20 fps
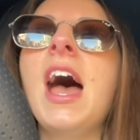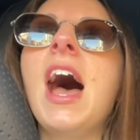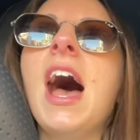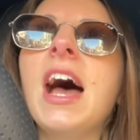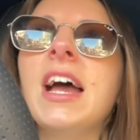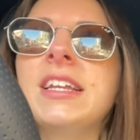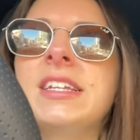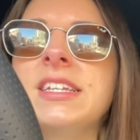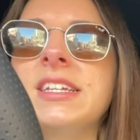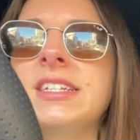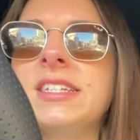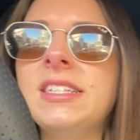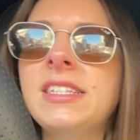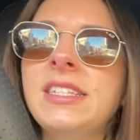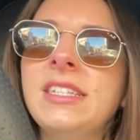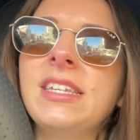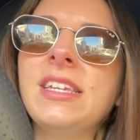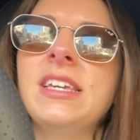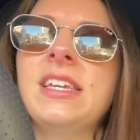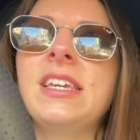I did
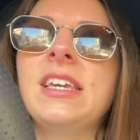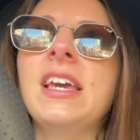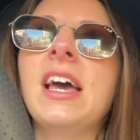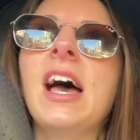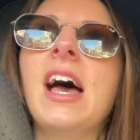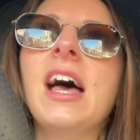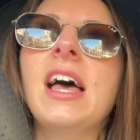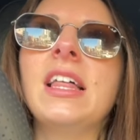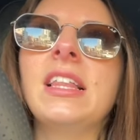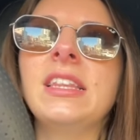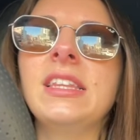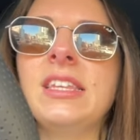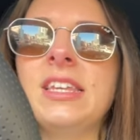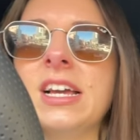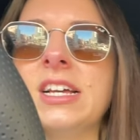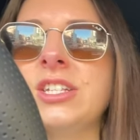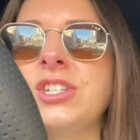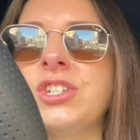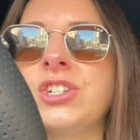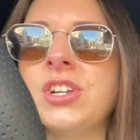see
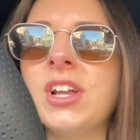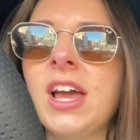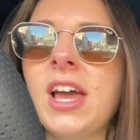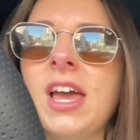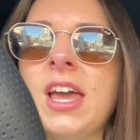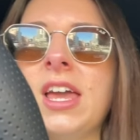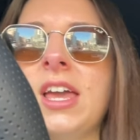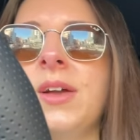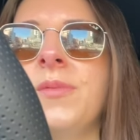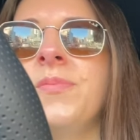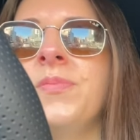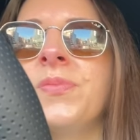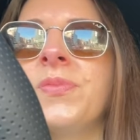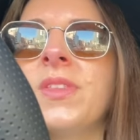yesterday